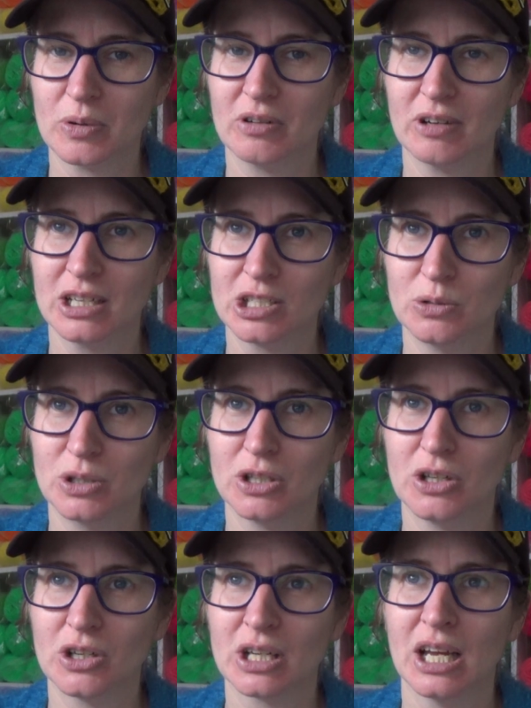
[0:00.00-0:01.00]
around 2
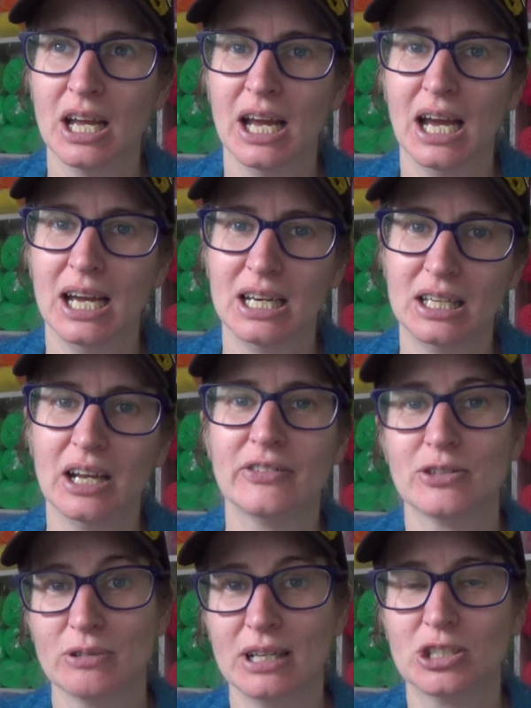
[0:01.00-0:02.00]
o'clock, and
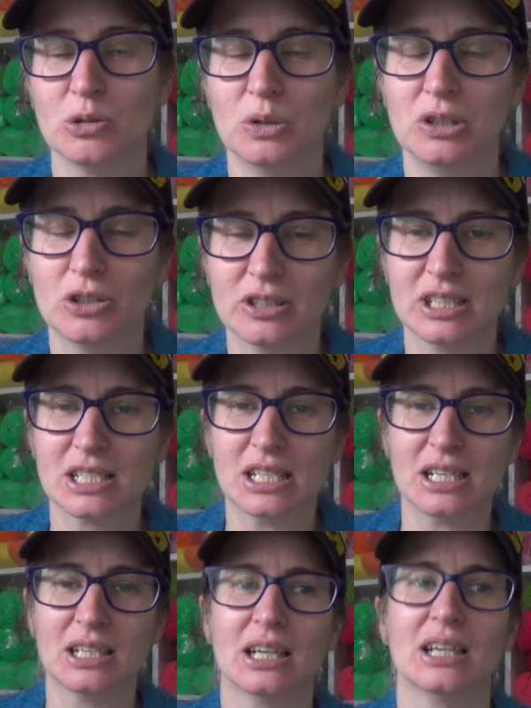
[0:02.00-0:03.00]
left around 2 o'clock on
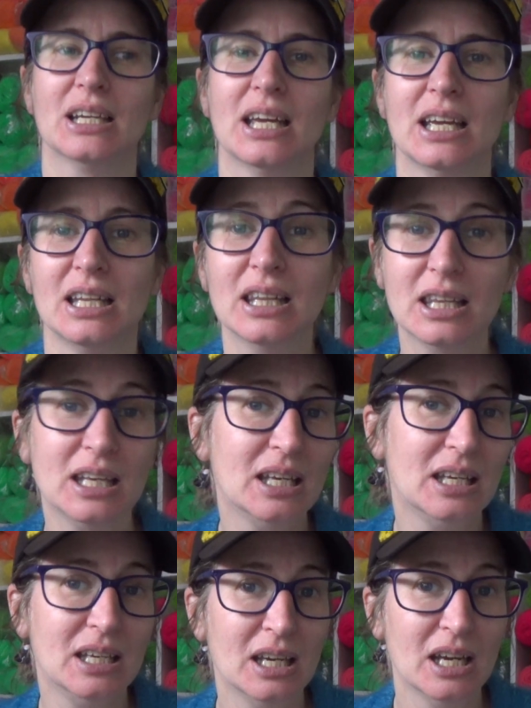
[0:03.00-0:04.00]
Sunday. And
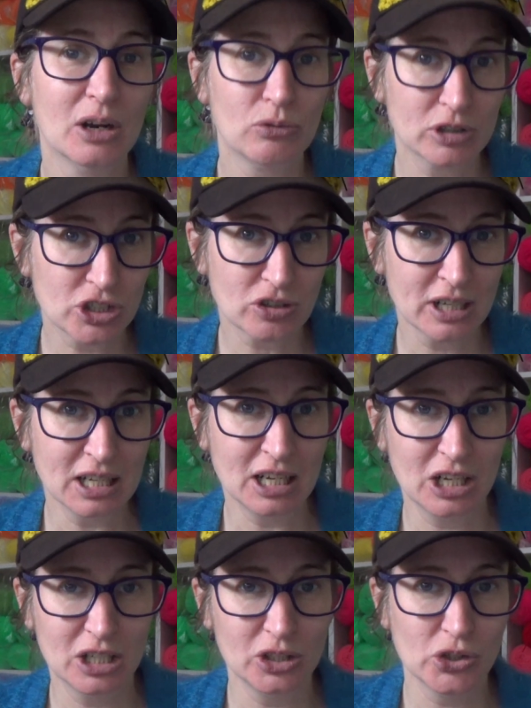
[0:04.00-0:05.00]
the retreat
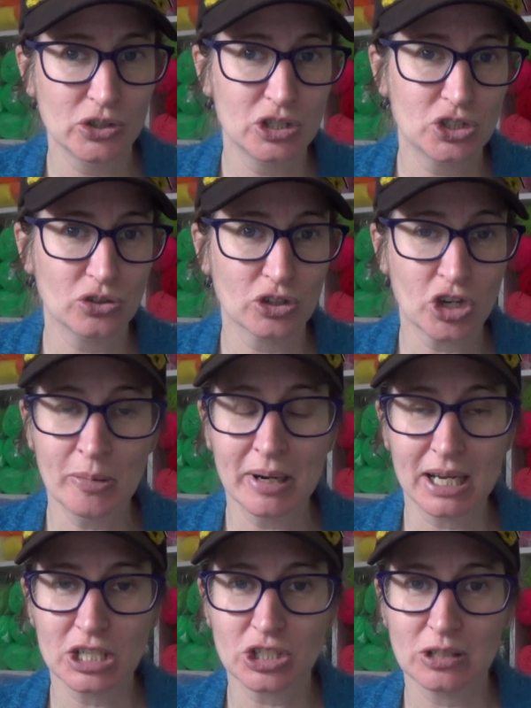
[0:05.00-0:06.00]
includes your
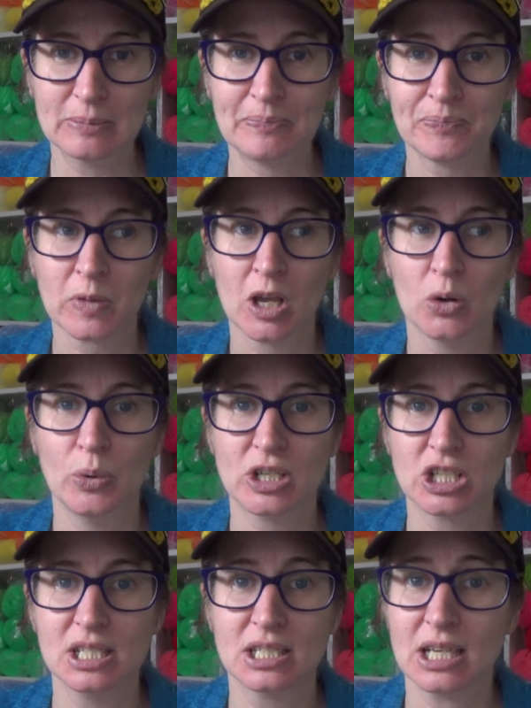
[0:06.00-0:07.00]
accommodation,
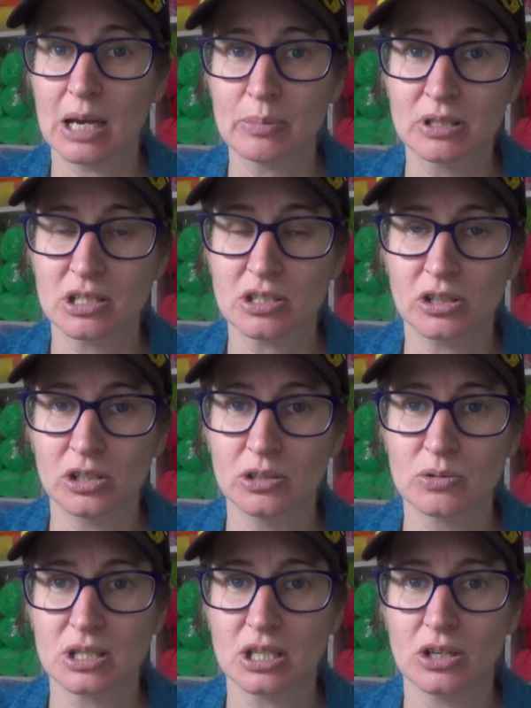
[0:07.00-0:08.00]
which is cabin
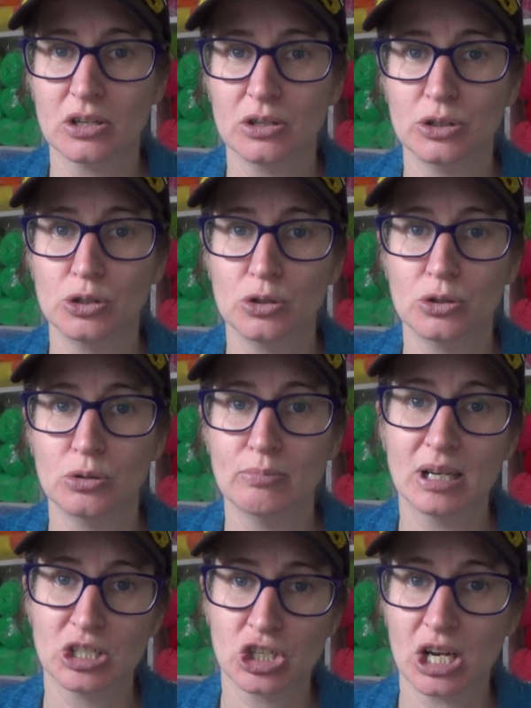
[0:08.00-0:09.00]
style, so you
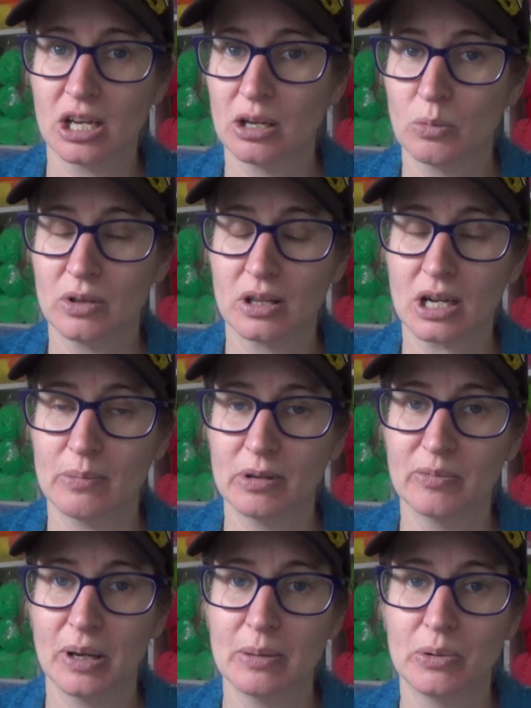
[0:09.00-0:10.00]
may share with a couple
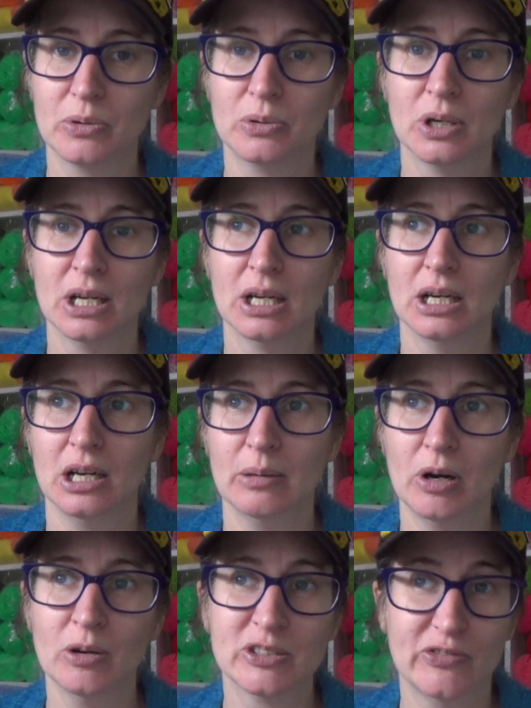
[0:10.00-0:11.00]
of people. I
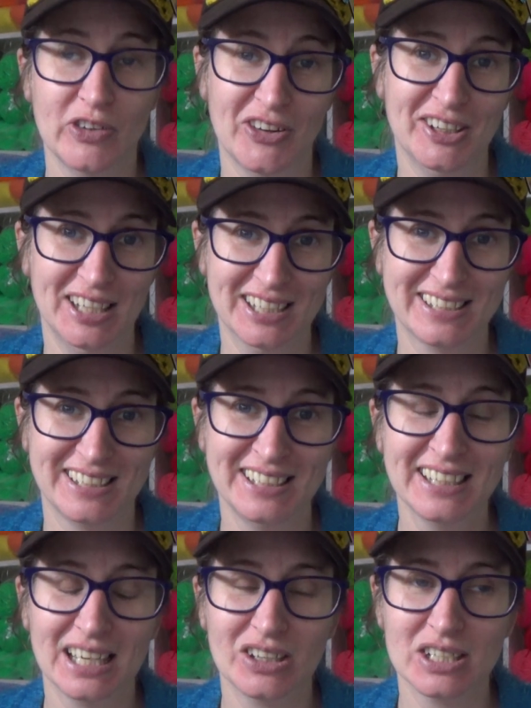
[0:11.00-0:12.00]
was very
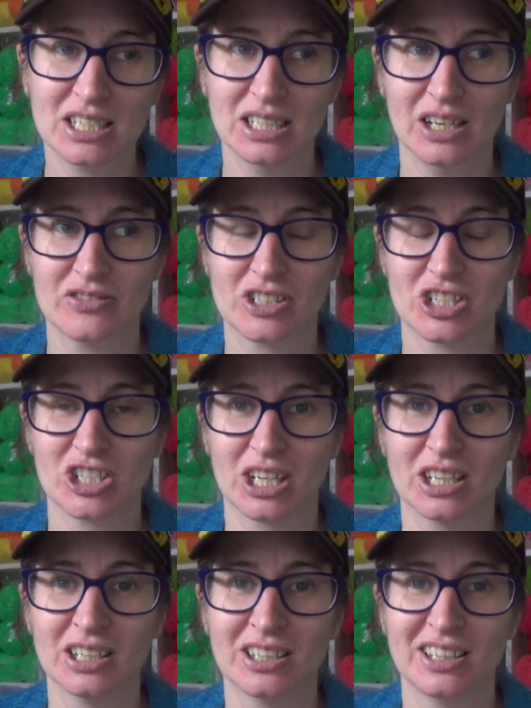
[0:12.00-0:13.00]
lucky and I didn't have to share,